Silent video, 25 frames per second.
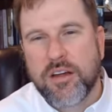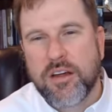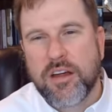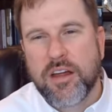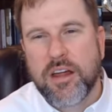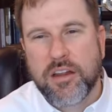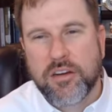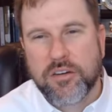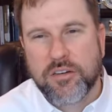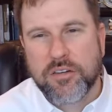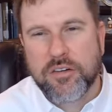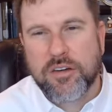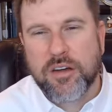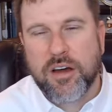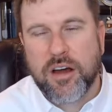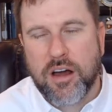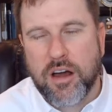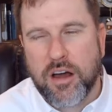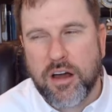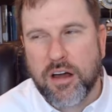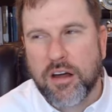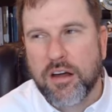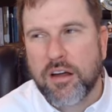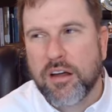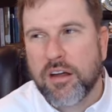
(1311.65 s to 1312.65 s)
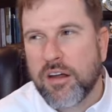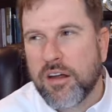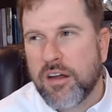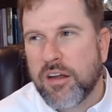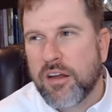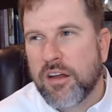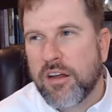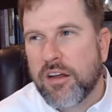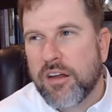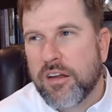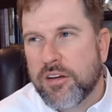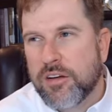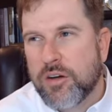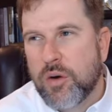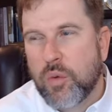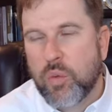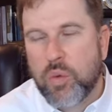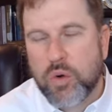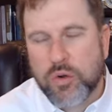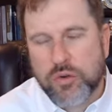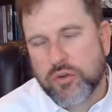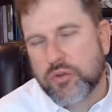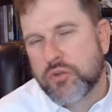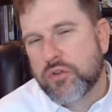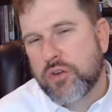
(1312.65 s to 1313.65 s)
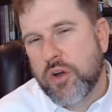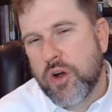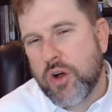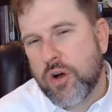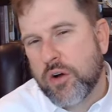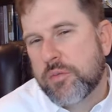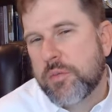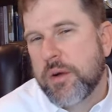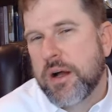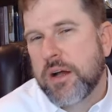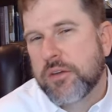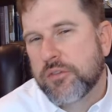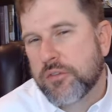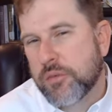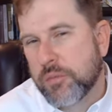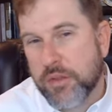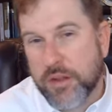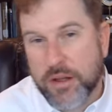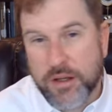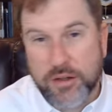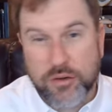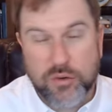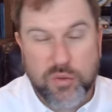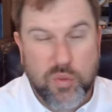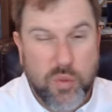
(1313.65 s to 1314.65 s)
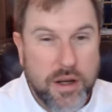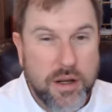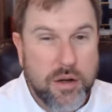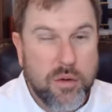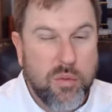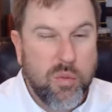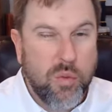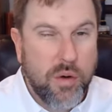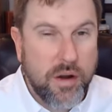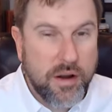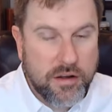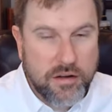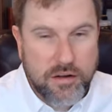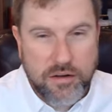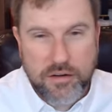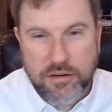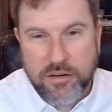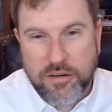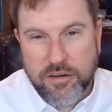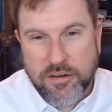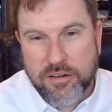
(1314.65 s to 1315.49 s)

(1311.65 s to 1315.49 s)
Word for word: And you know, we'll just talk about some things. Wink, wink.